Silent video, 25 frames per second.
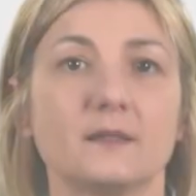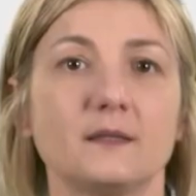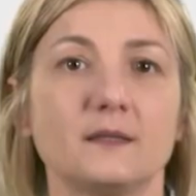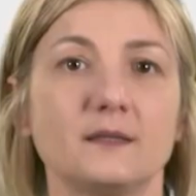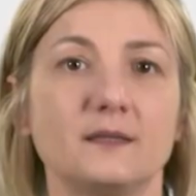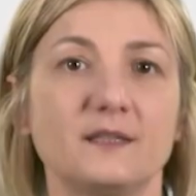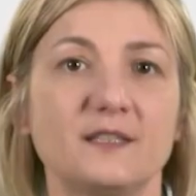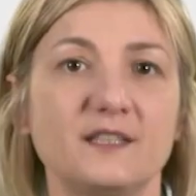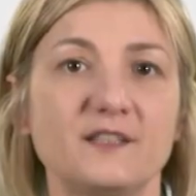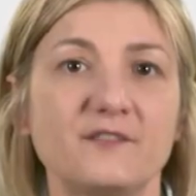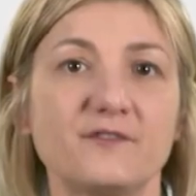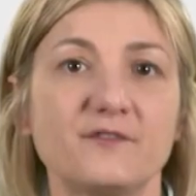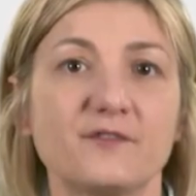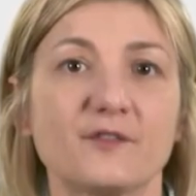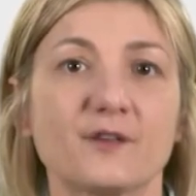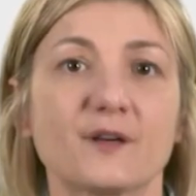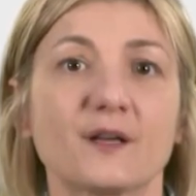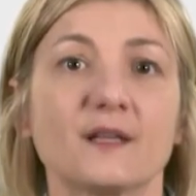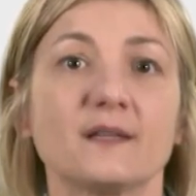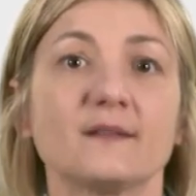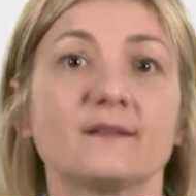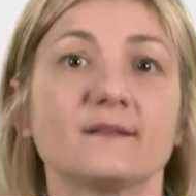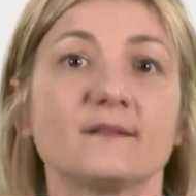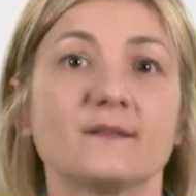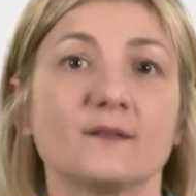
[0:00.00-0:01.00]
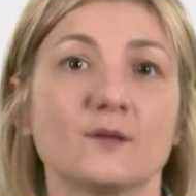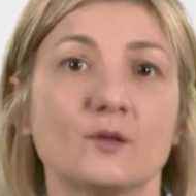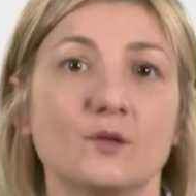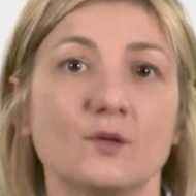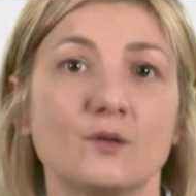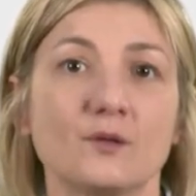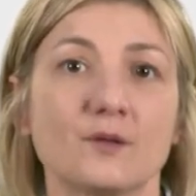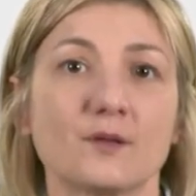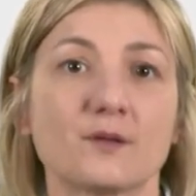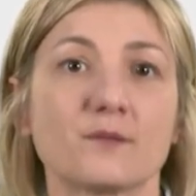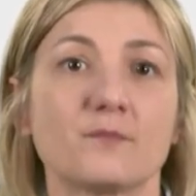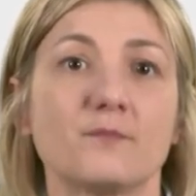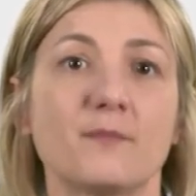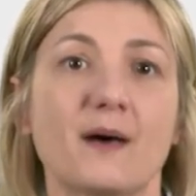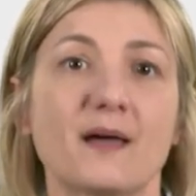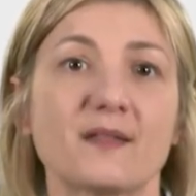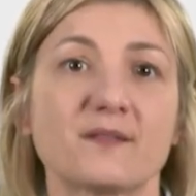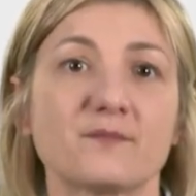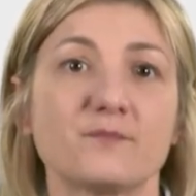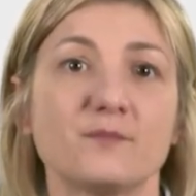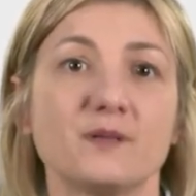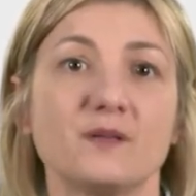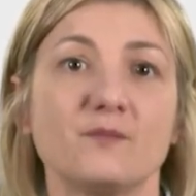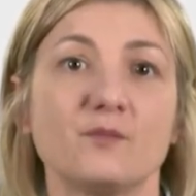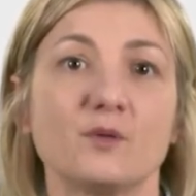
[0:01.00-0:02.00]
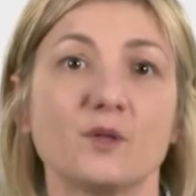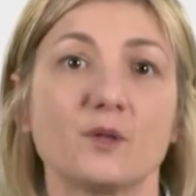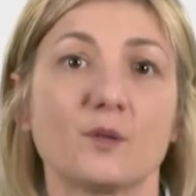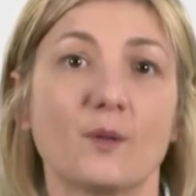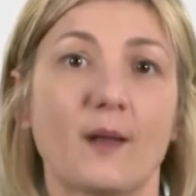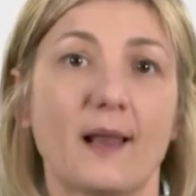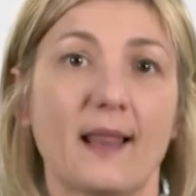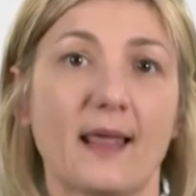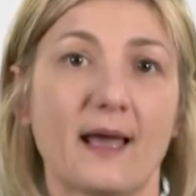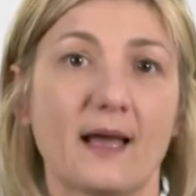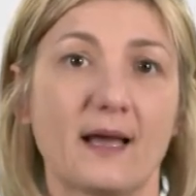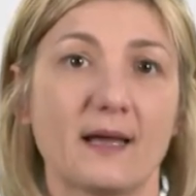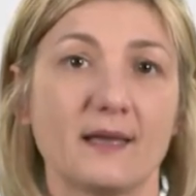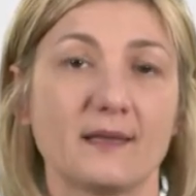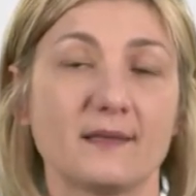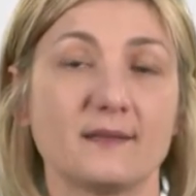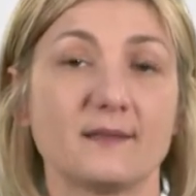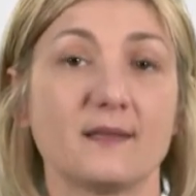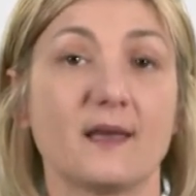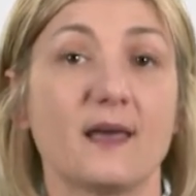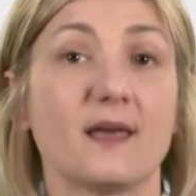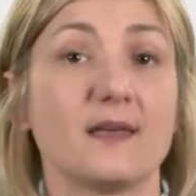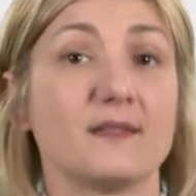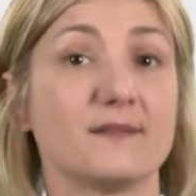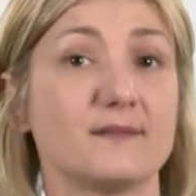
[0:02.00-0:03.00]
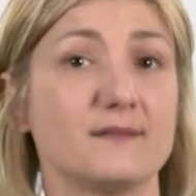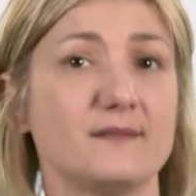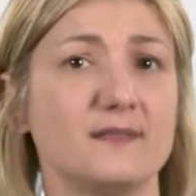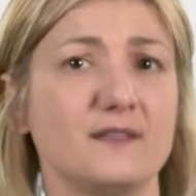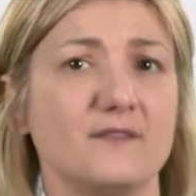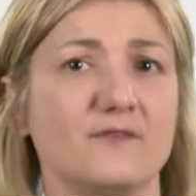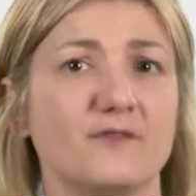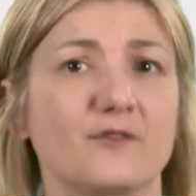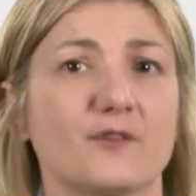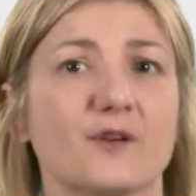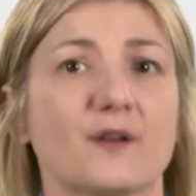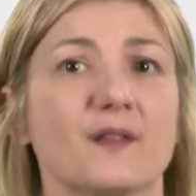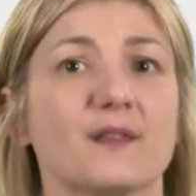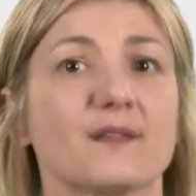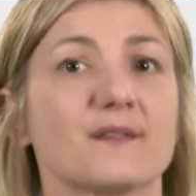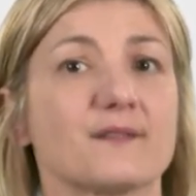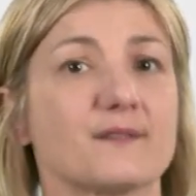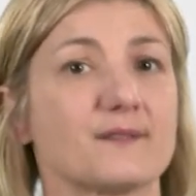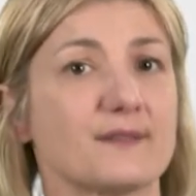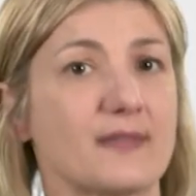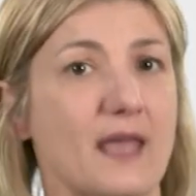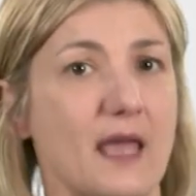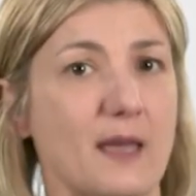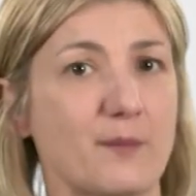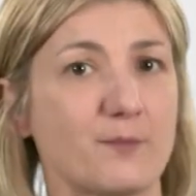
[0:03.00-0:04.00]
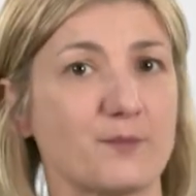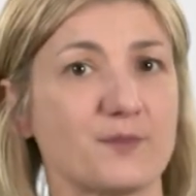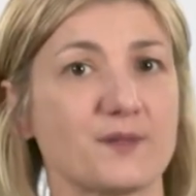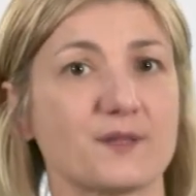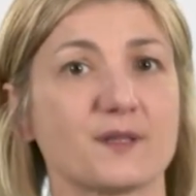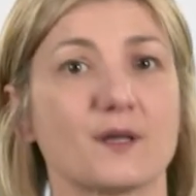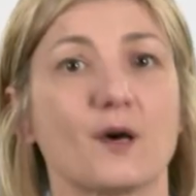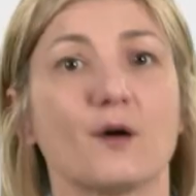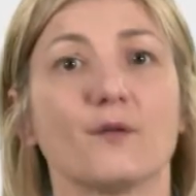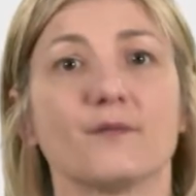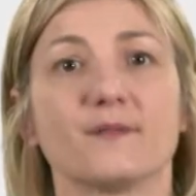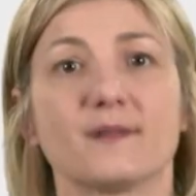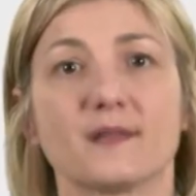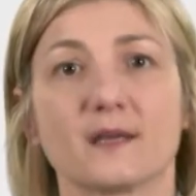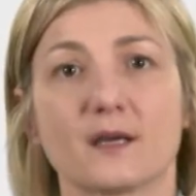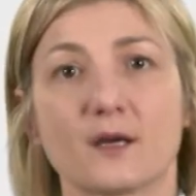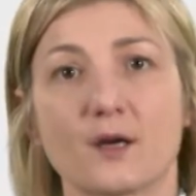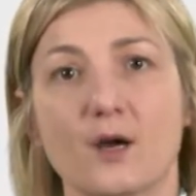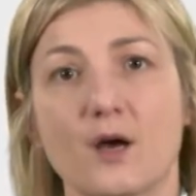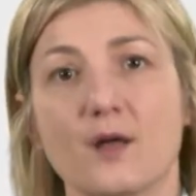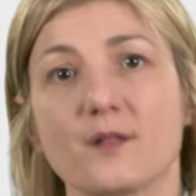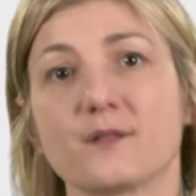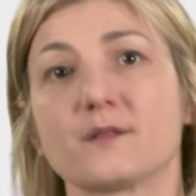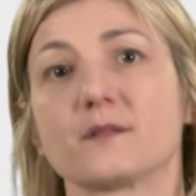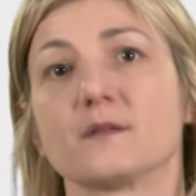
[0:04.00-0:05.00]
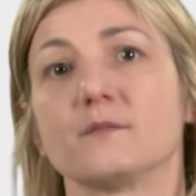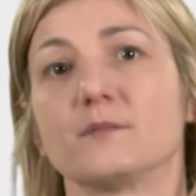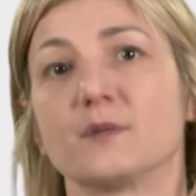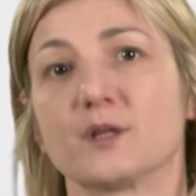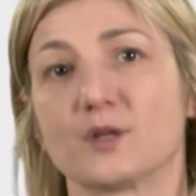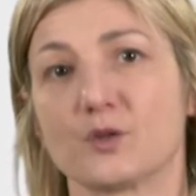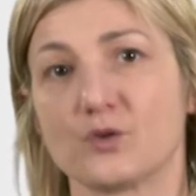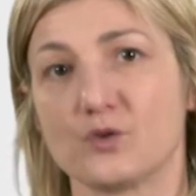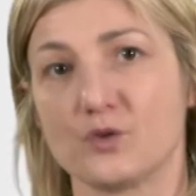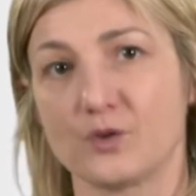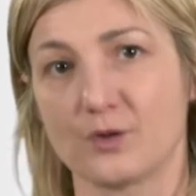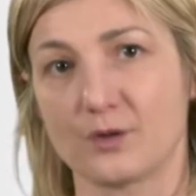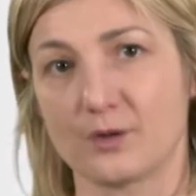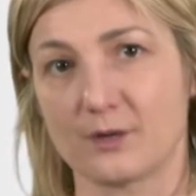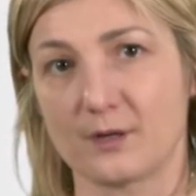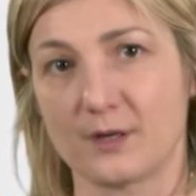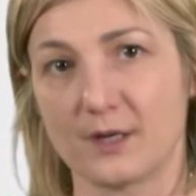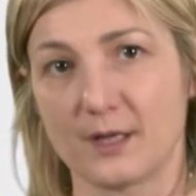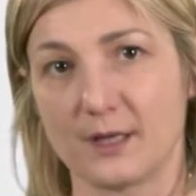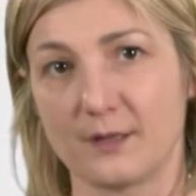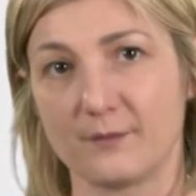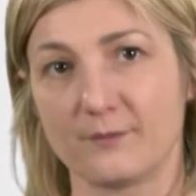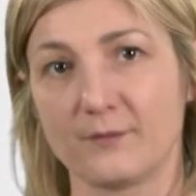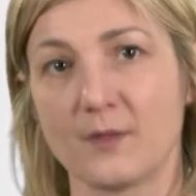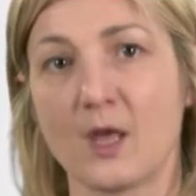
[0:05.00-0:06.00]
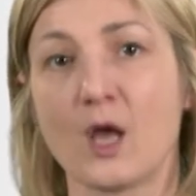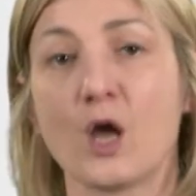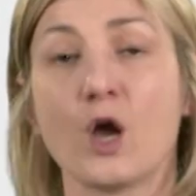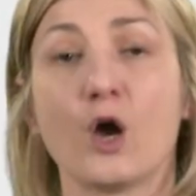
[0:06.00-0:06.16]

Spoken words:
Different zones must be visualized as different steps of the customer journey.